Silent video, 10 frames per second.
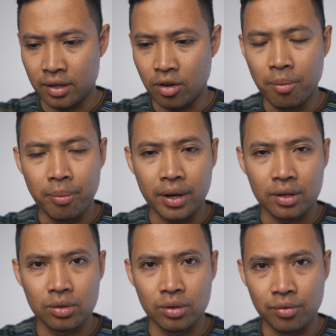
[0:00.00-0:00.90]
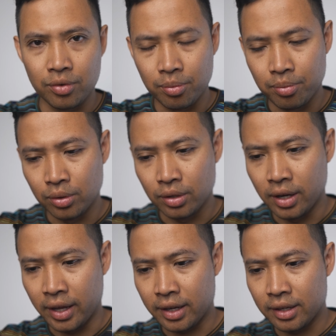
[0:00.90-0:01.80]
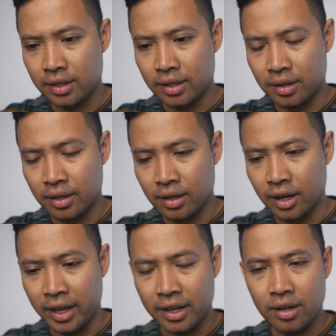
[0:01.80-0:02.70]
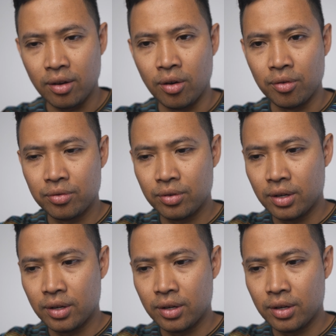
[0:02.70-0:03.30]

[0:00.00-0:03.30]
compared to if you put like leg of